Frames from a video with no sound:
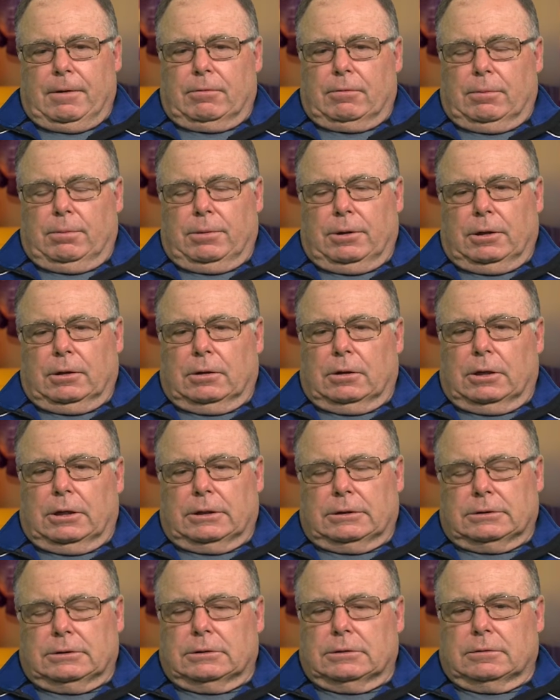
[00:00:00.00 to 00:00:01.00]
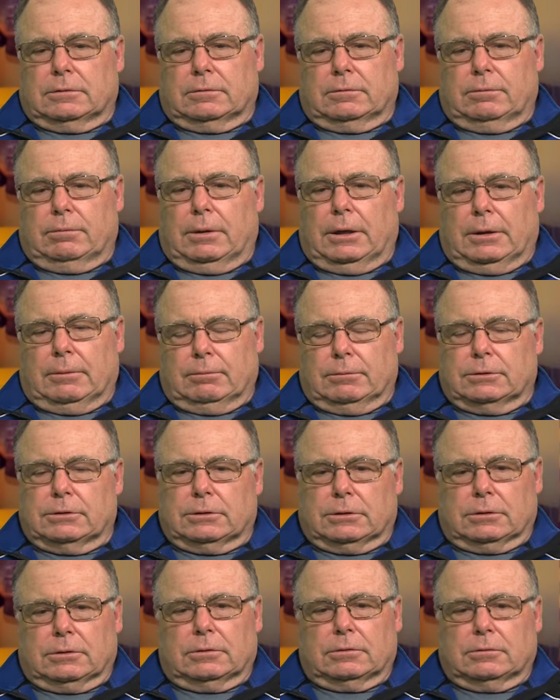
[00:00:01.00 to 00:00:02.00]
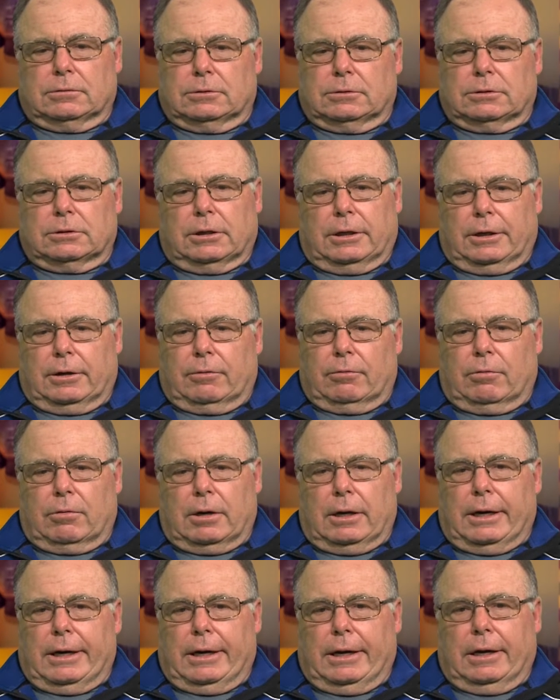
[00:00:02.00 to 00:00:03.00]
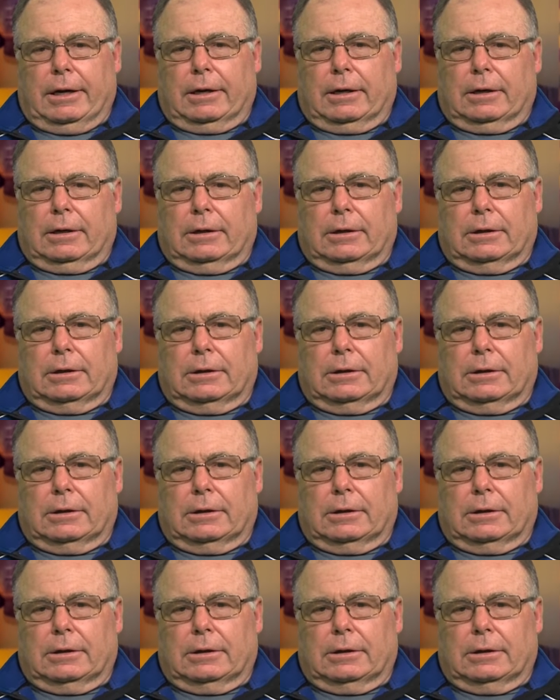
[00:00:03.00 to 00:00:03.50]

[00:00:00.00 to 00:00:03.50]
would be lots of bumps, and it was like riding.